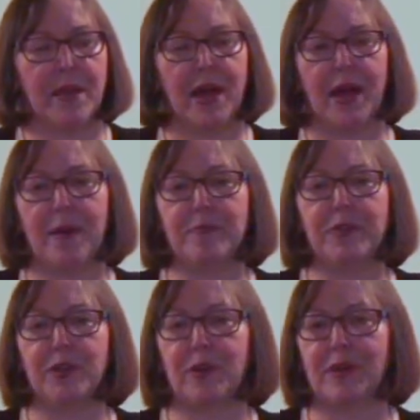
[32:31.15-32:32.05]
Um,
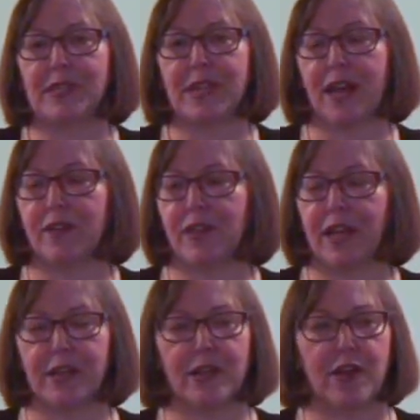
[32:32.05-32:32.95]
you know, it's kind of
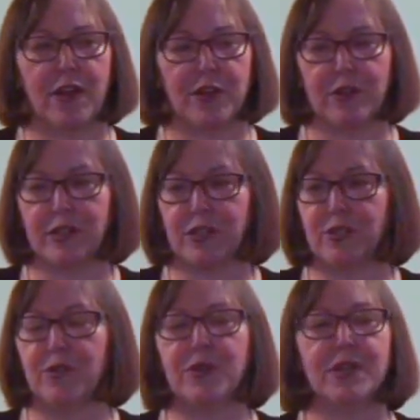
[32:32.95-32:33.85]
like uh, you're a
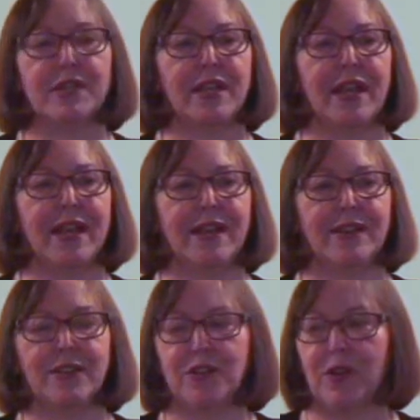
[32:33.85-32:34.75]
student,
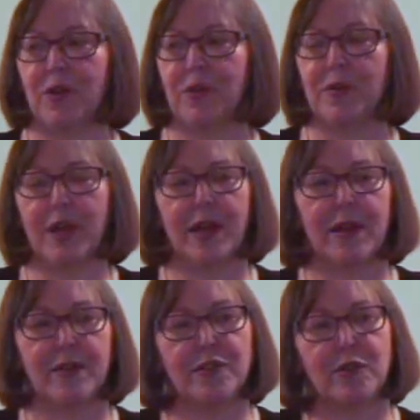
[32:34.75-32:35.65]
and you know,
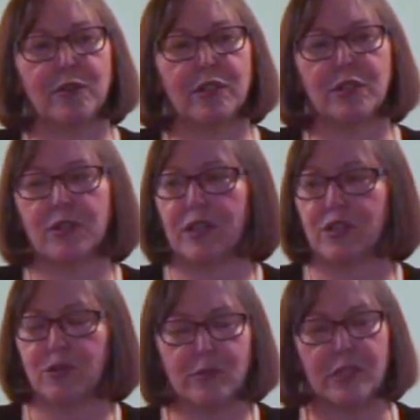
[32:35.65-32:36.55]
uh, you know, this, a
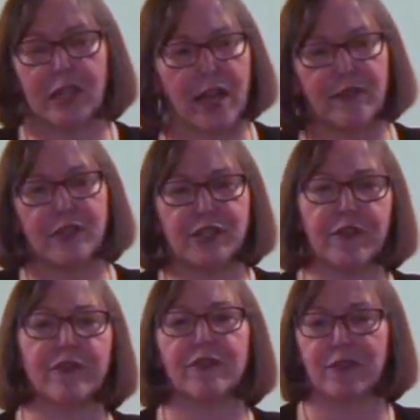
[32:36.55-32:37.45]
student's life is
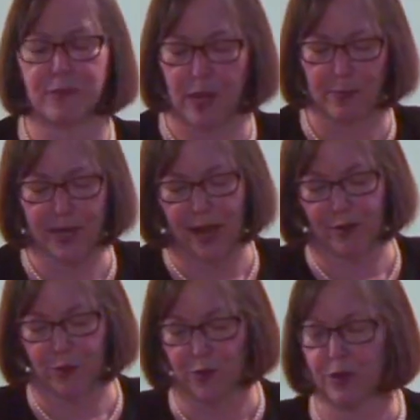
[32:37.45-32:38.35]
different from somebody out
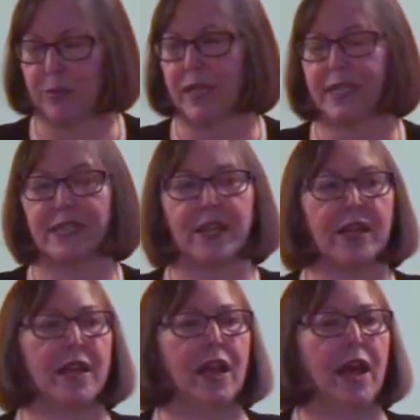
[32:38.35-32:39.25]
in the workplace.
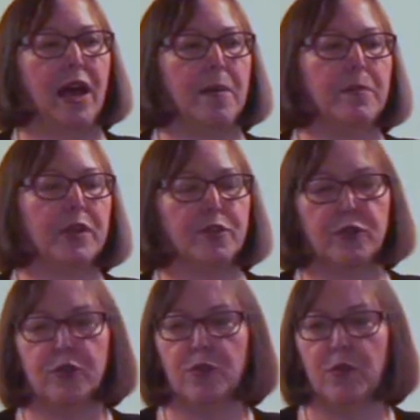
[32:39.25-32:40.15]
Uh, but you
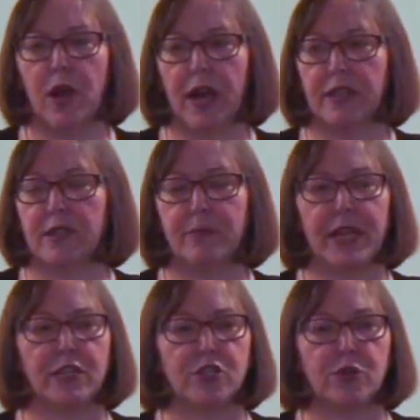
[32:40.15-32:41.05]
do want to
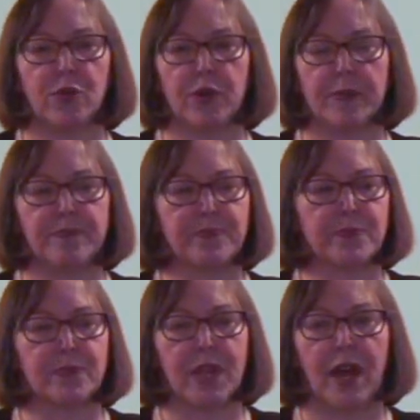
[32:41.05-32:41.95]
make sure
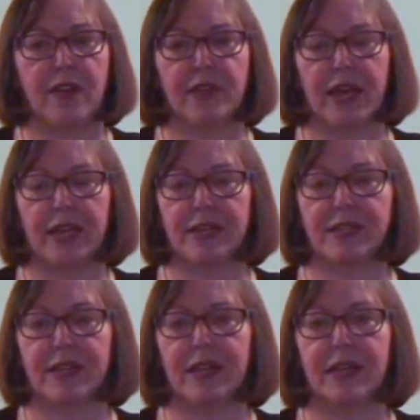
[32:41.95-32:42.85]
uh, that
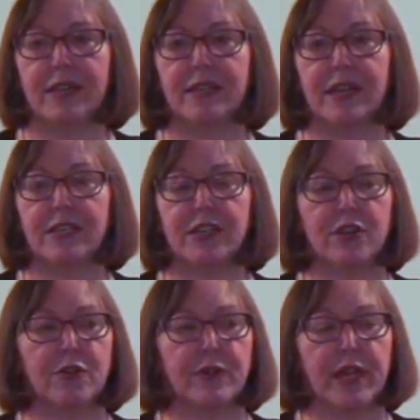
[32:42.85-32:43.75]
it uh,
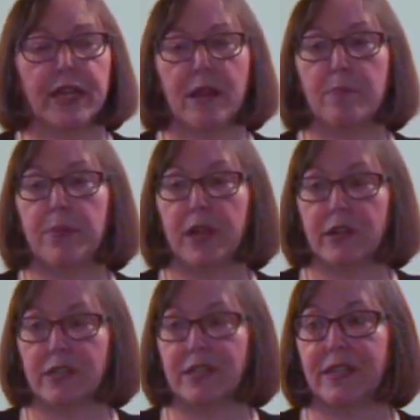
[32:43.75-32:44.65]
doesn't create
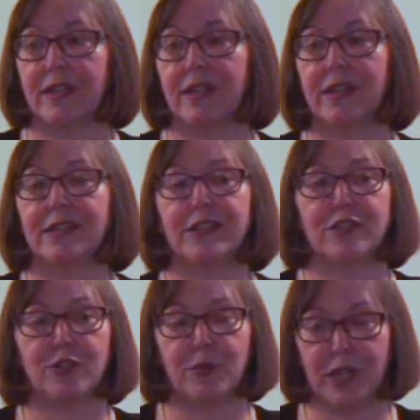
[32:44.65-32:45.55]
embarrassing
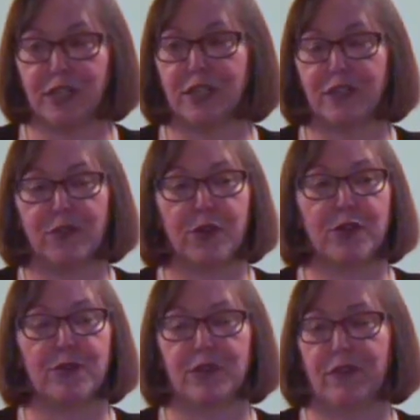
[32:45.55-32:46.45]
situations for
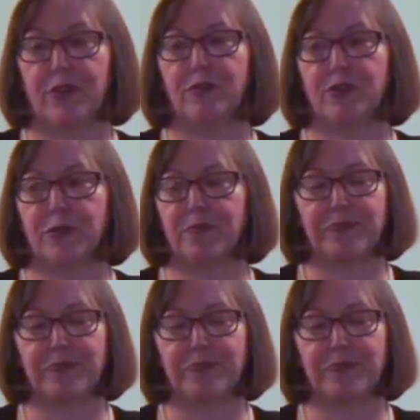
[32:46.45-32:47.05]
you in the future.